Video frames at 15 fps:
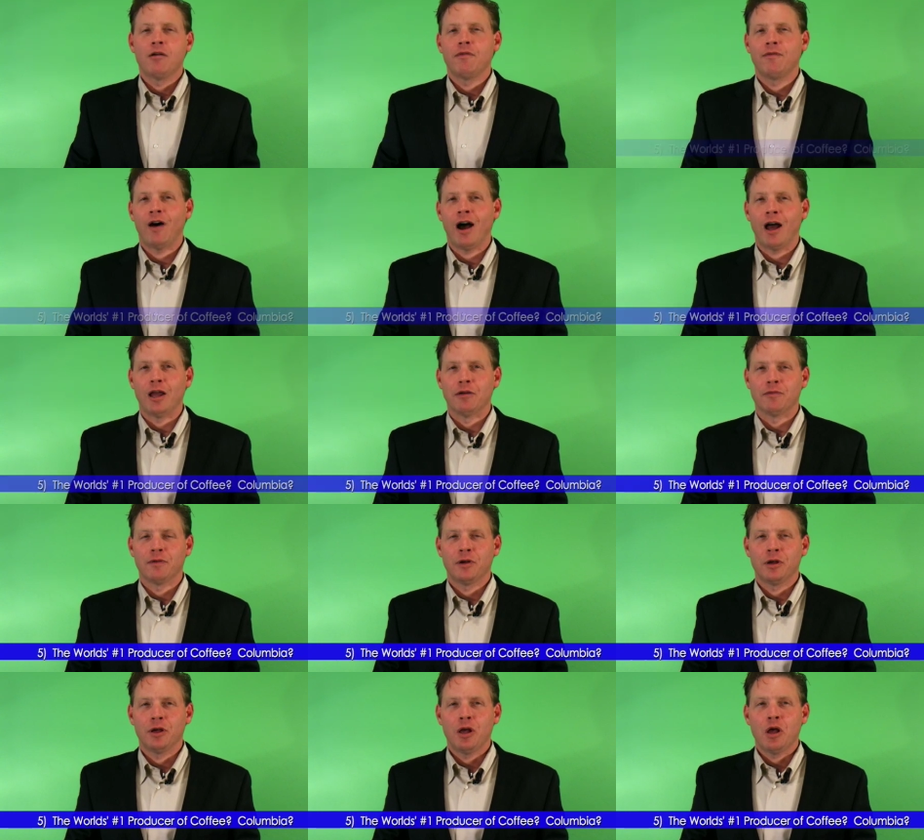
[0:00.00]
5.
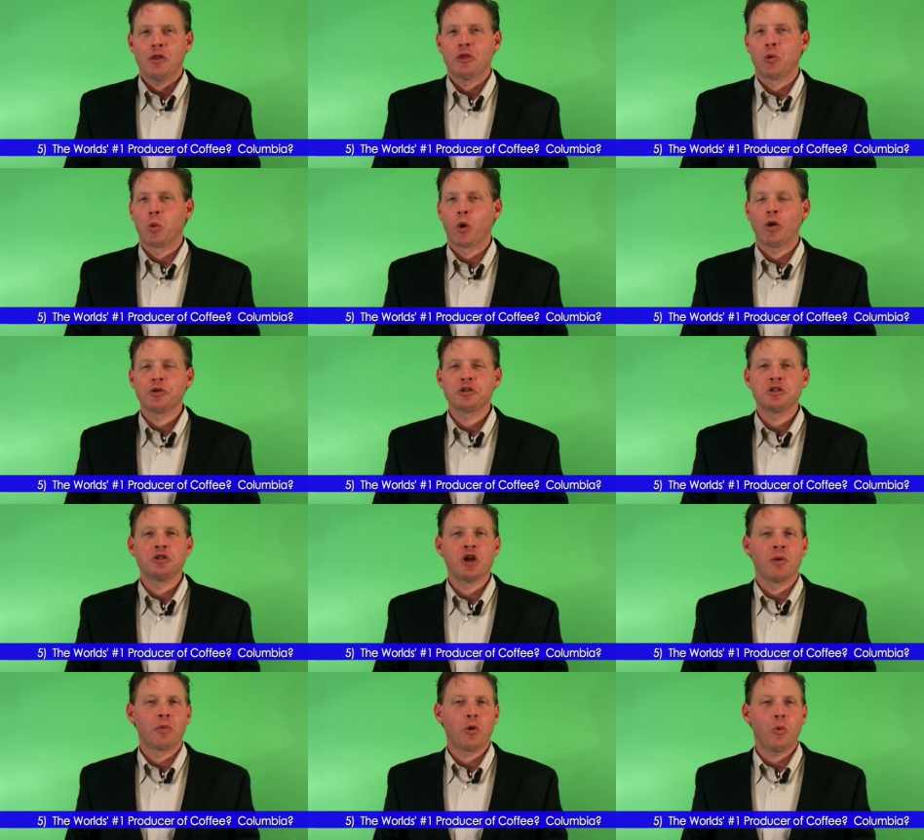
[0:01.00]
The world's
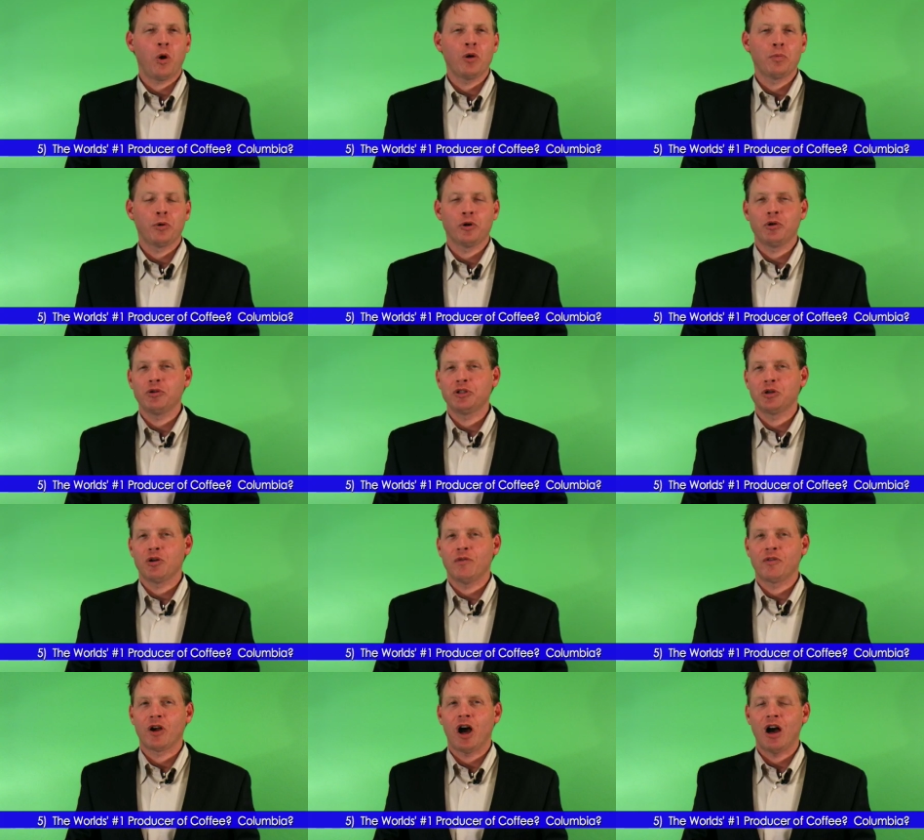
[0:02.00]
#1
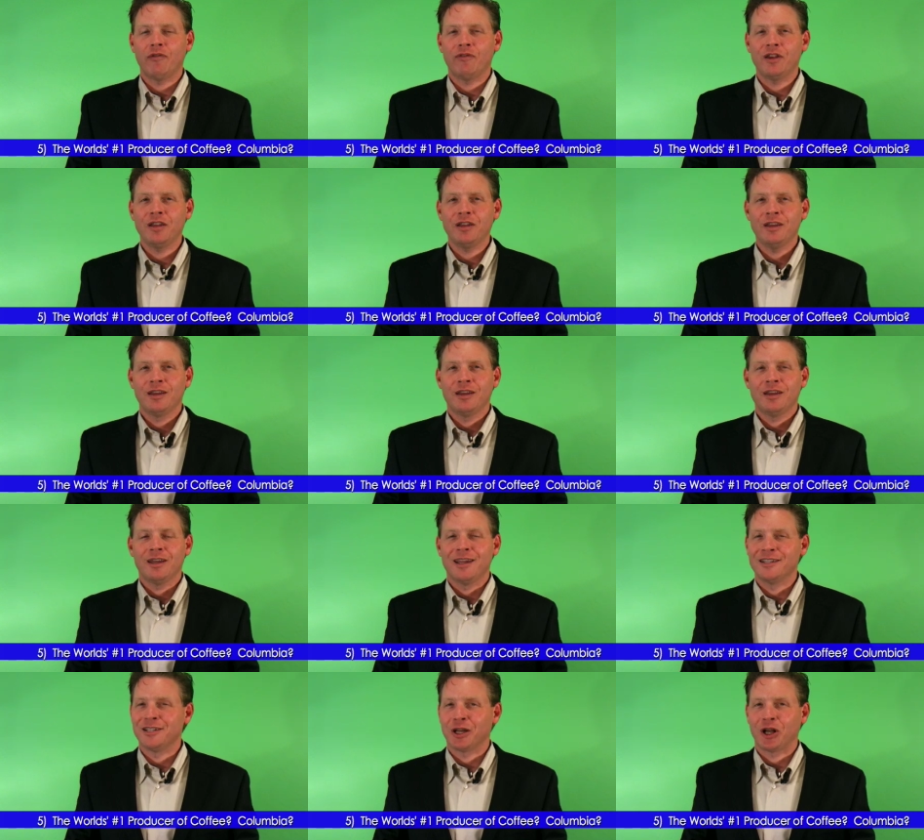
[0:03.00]
producer of coffee?
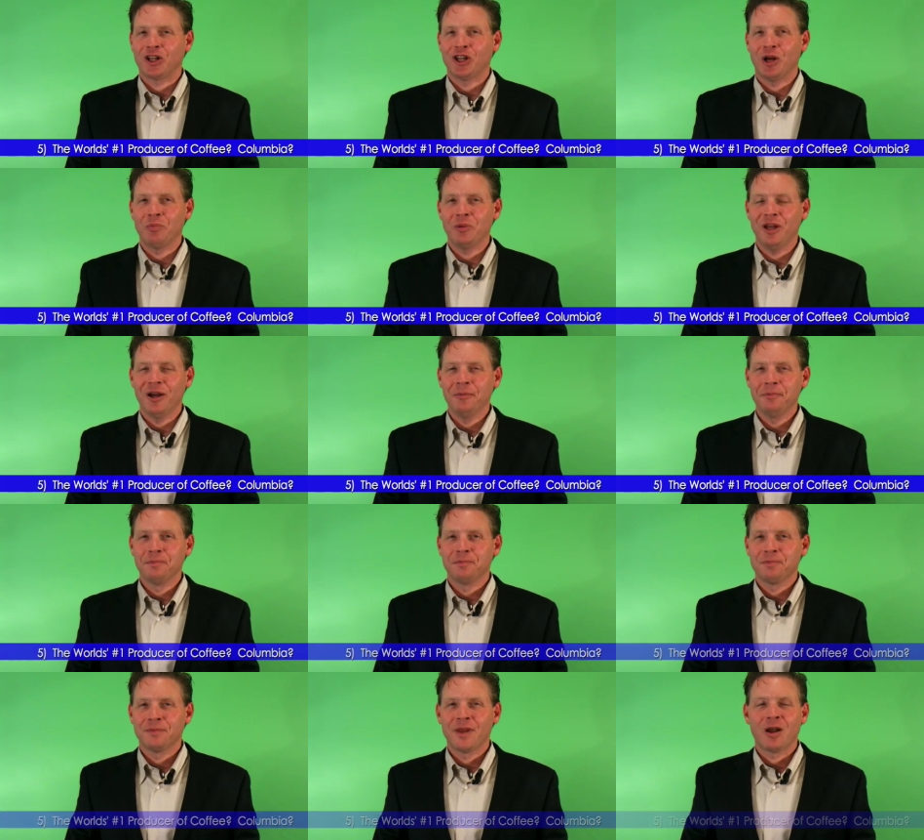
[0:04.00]
Is it Colombia?
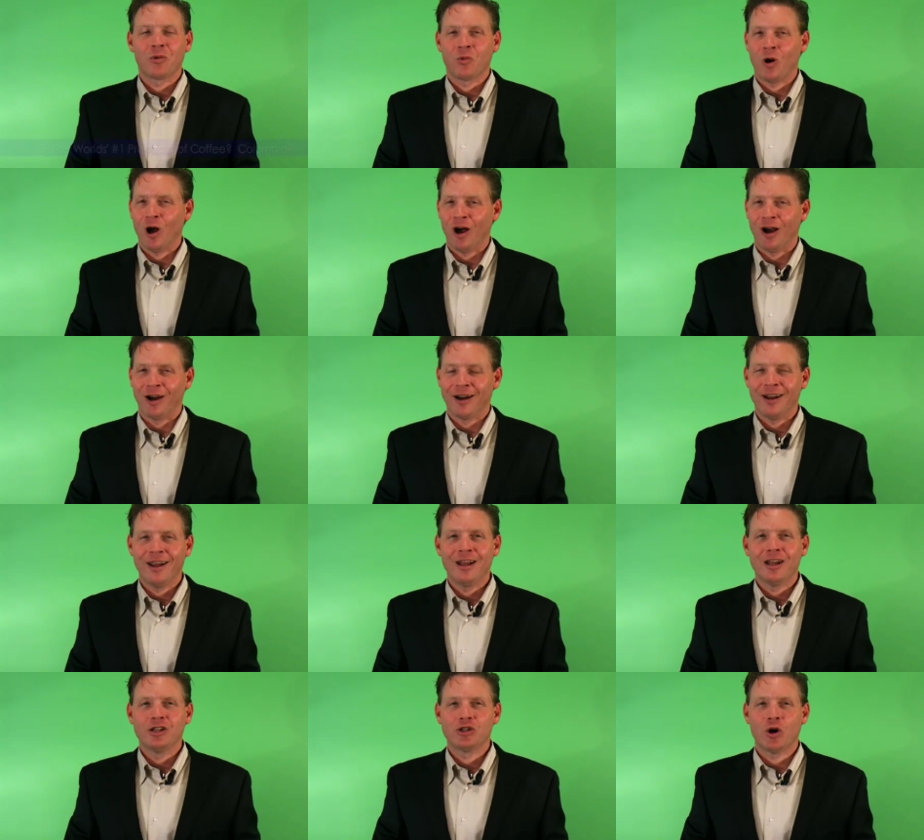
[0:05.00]
Wrong.
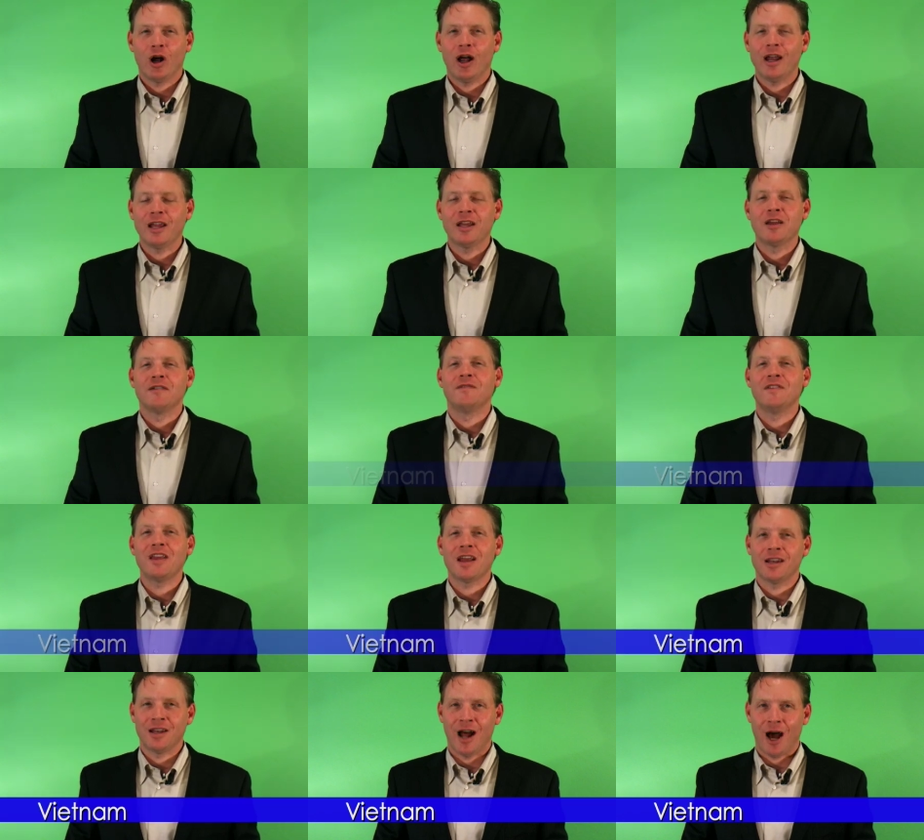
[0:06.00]
Try
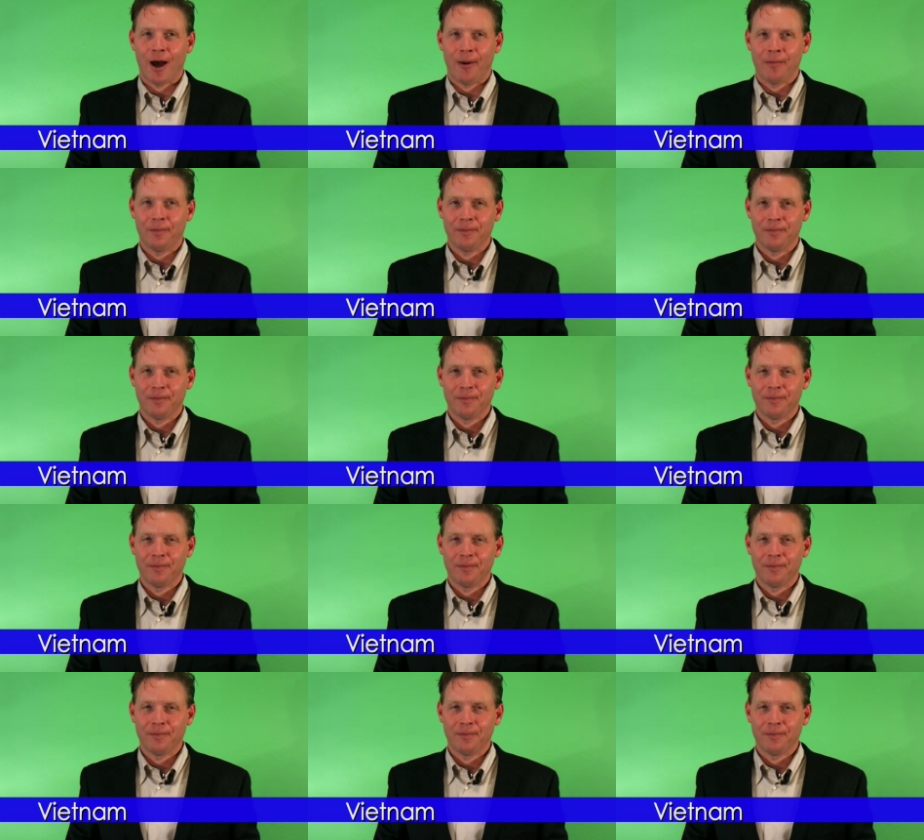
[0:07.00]
Vietnam.